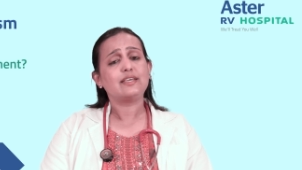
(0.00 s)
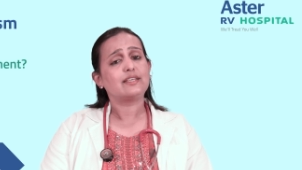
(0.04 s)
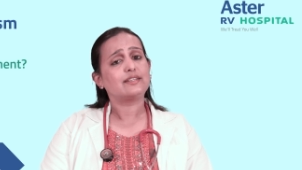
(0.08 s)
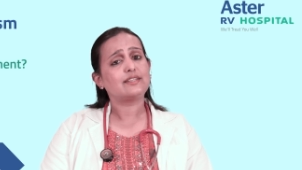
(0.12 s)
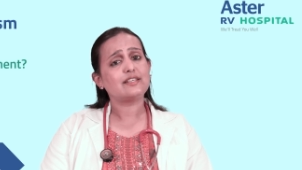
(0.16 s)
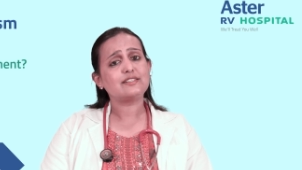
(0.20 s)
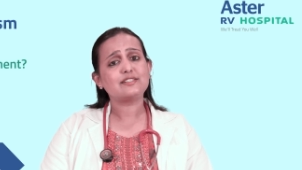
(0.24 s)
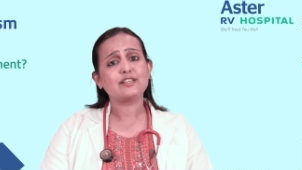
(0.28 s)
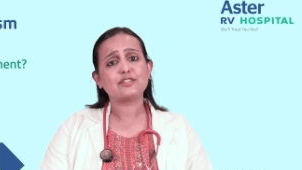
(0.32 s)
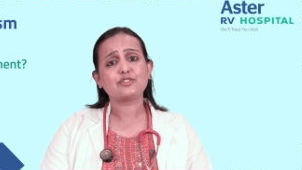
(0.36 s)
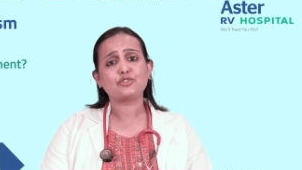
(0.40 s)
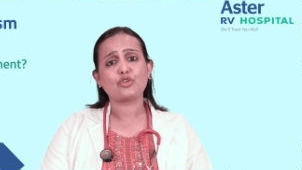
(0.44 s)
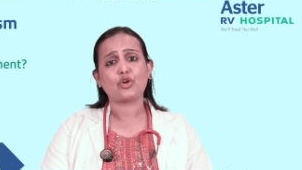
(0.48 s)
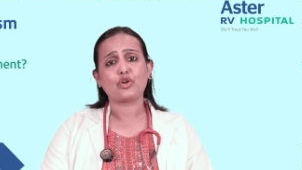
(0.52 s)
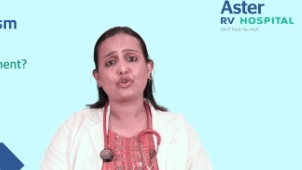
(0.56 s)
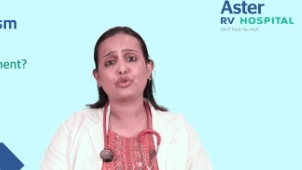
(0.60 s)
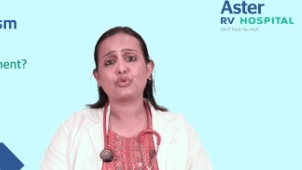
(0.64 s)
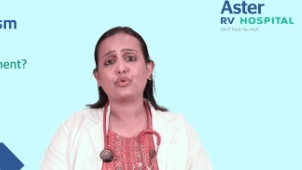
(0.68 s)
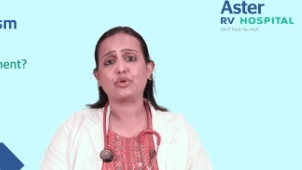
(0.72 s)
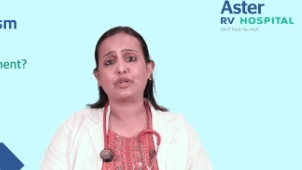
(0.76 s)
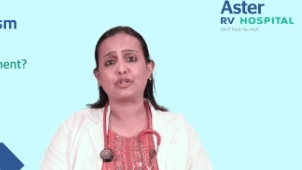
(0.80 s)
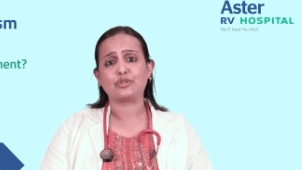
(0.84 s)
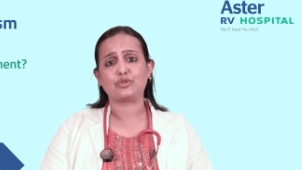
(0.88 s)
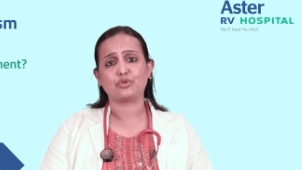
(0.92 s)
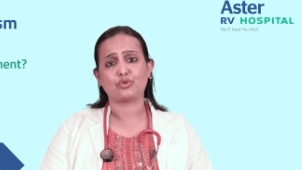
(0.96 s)
This is not
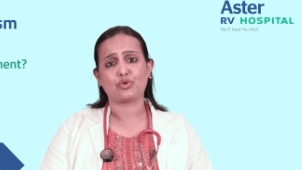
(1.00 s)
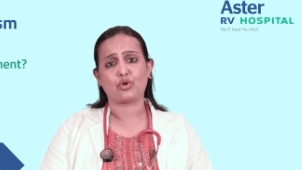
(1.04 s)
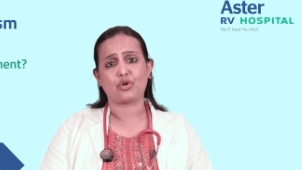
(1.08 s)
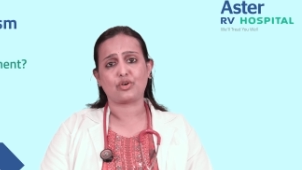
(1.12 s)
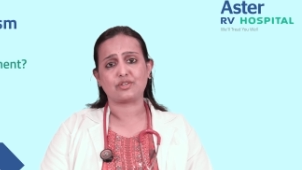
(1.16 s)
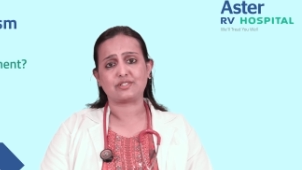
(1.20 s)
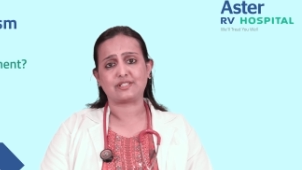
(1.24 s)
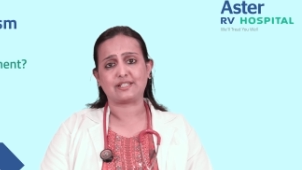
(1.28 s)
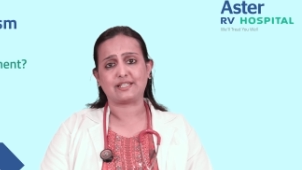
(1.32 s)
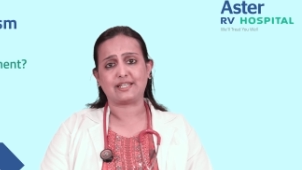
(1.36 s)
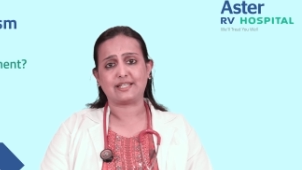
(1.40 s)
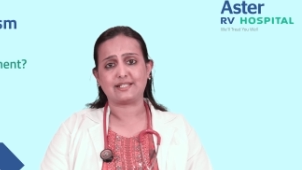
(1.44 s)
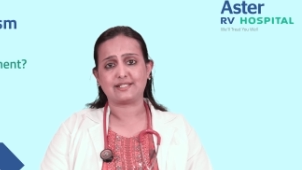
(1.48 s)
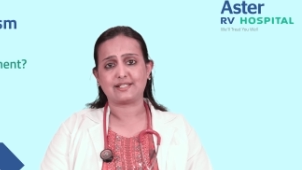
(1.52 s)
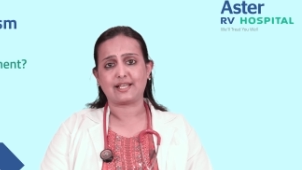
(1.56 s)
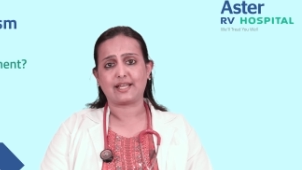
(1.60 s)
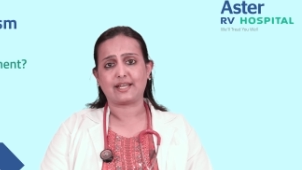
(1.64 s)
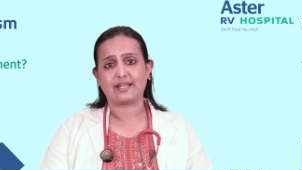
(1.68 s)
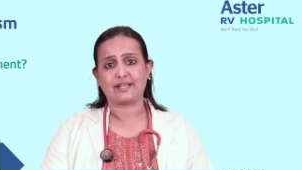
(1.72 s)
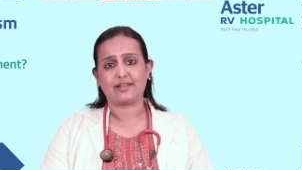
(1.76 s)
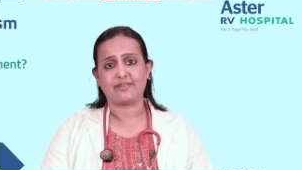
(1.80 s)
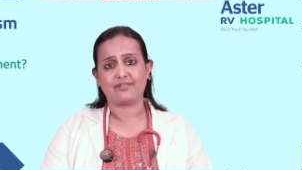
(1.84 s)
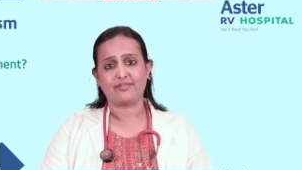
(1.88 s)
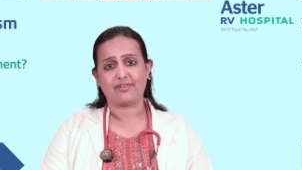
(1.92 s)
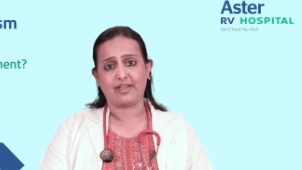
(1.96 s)
going to cause any
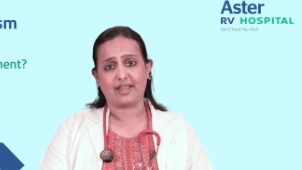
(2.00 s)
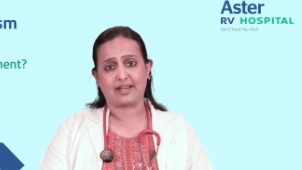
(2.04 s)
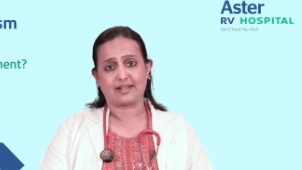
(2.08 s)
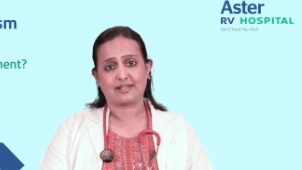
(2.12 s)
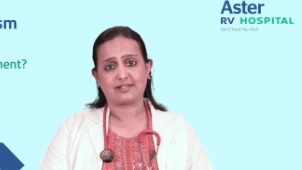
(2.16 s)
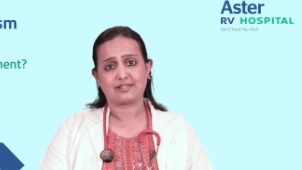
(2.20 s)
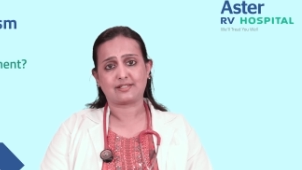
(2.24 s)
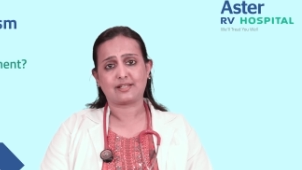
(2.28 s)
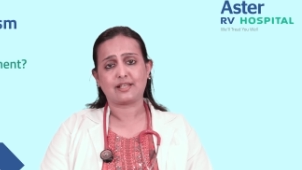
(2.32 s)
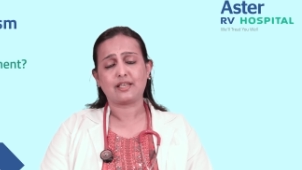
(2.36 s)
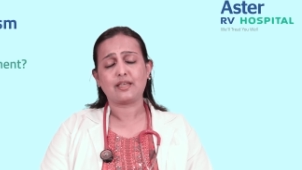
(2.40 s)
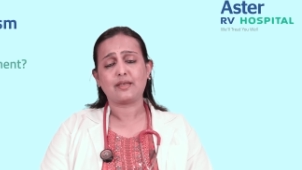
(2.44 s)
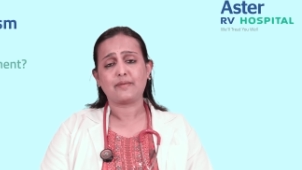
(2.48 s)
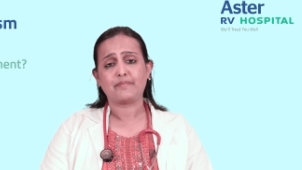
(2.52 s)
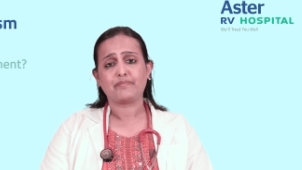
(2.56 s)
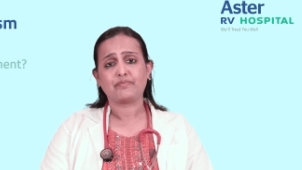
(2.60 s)
side effects.